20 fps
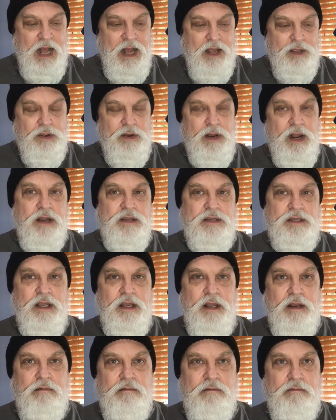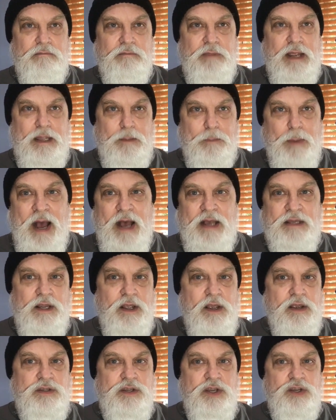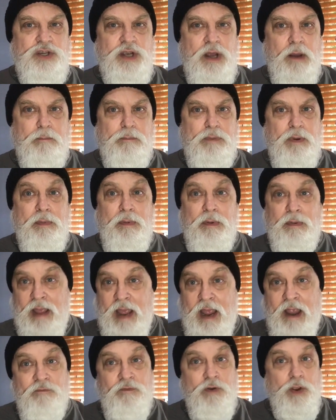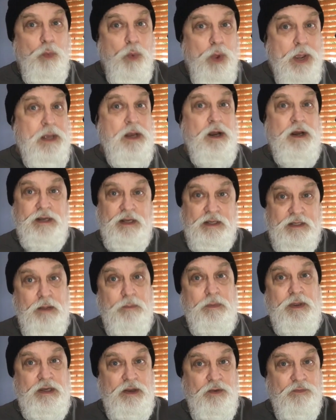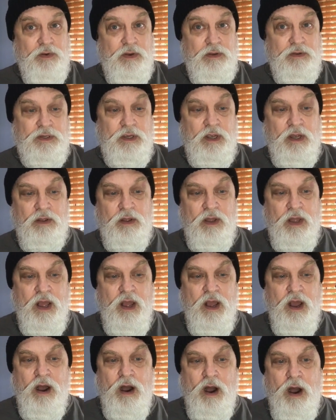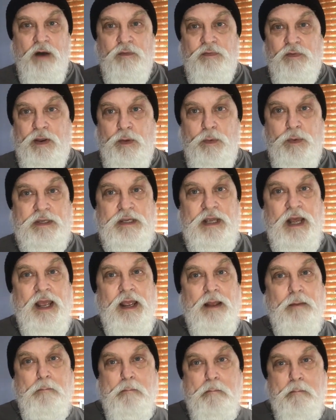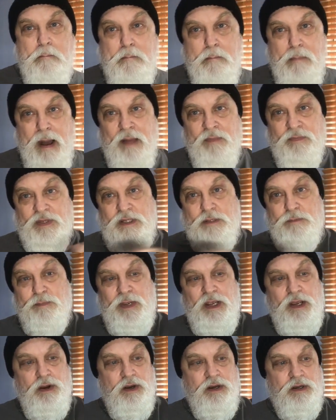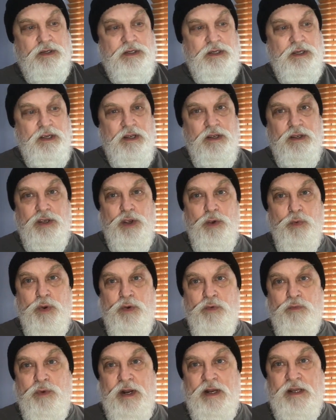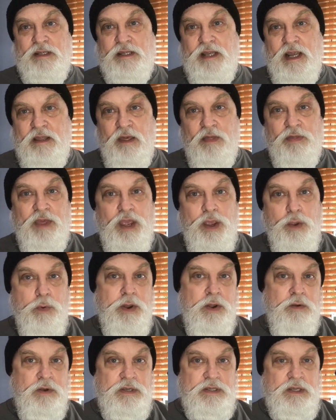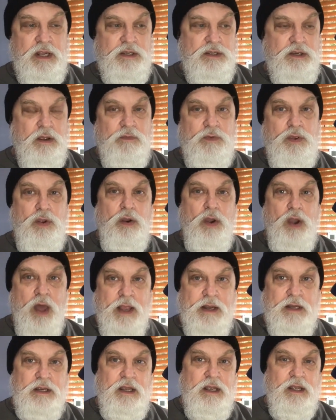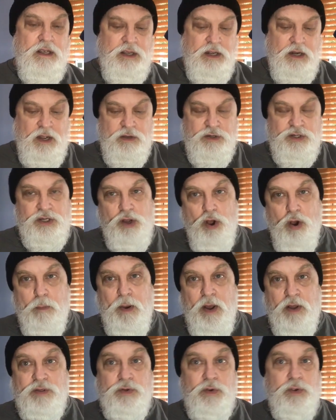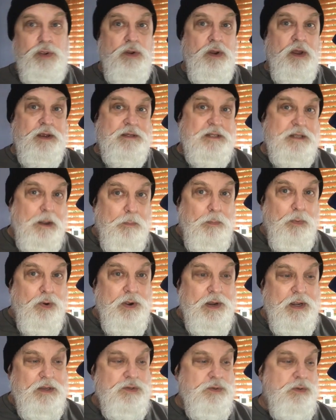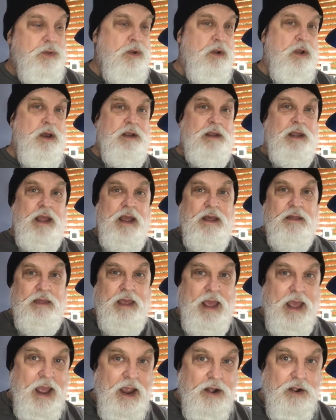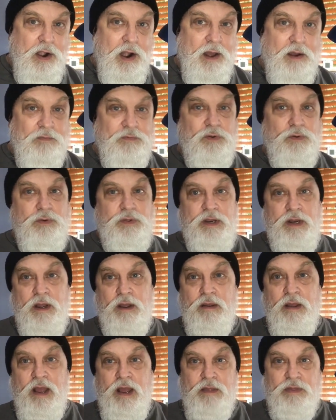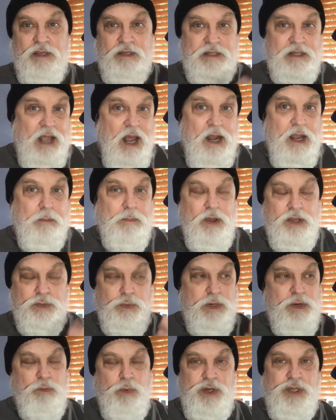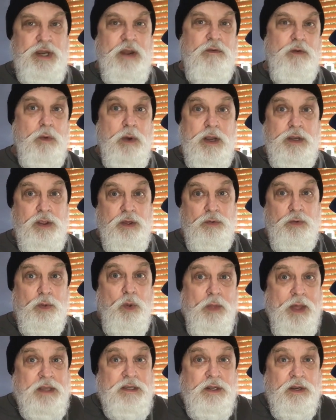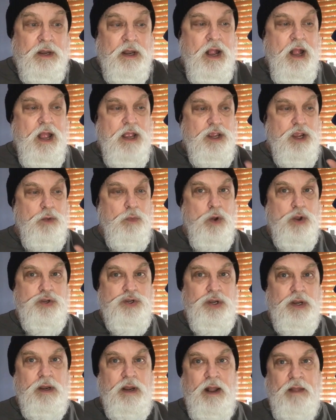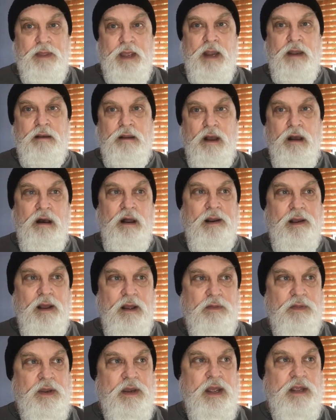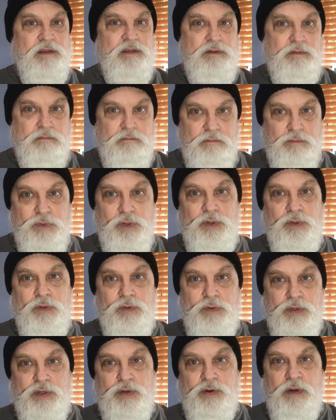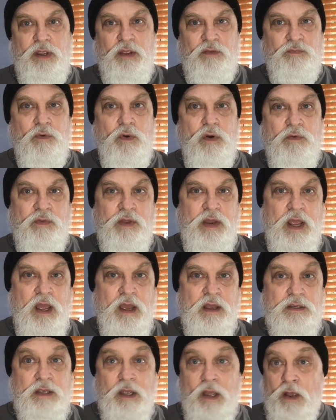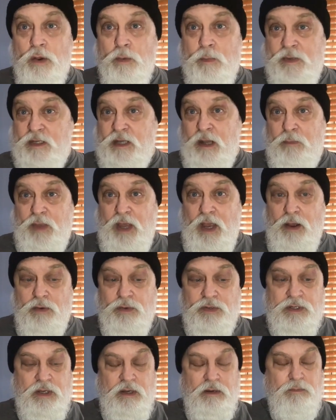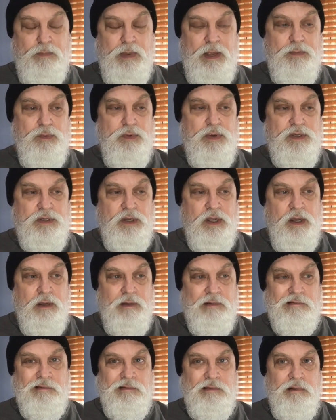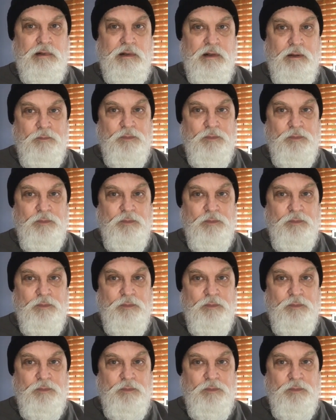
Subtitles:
you'll notice that in the past I used to jump probably every week I did something different. So often it would take months because you wouldn't really see the thing you're interested in. So if you liked, you know, Schnellboats, or you like submarines, or you like the aircraft, or, you know, the sailing boats, whichever one you thought, oh, that's it, you'd watch it, and then, oh no, the next 2, 3, 4 videos would be something else. And people used to go, oh.